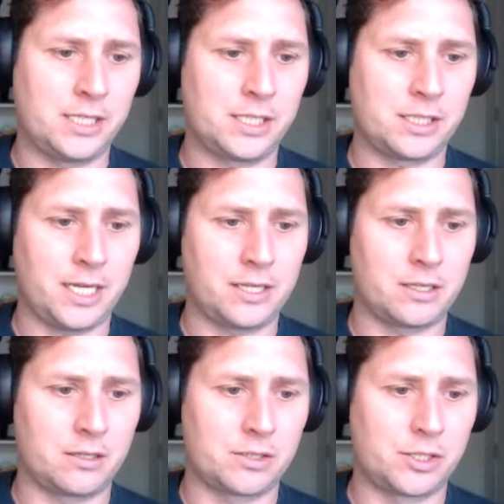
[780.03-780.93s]
this
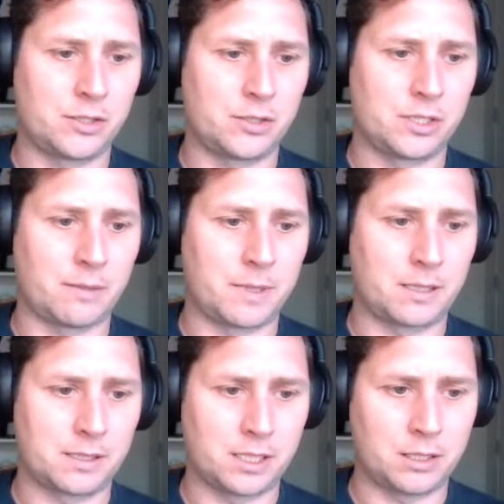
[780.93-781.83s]
other to something
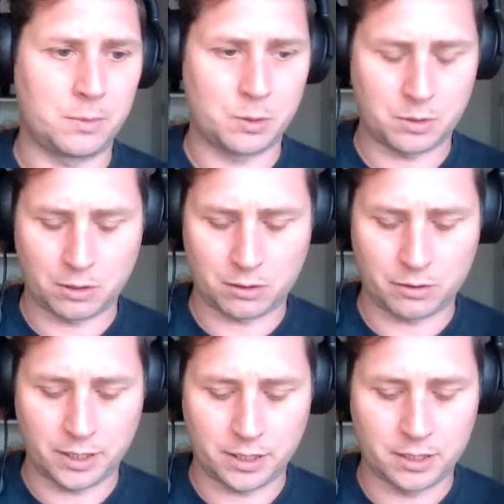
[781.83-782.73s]
that's a little more
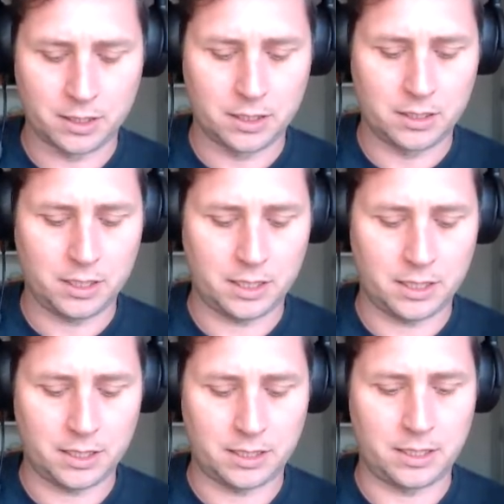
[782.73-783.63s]
concrete.
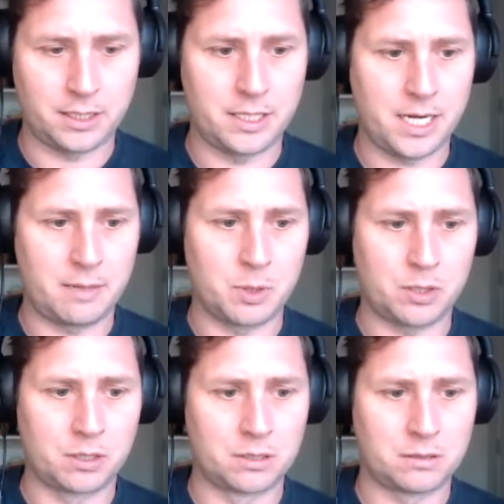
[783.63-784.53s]
Neighbor.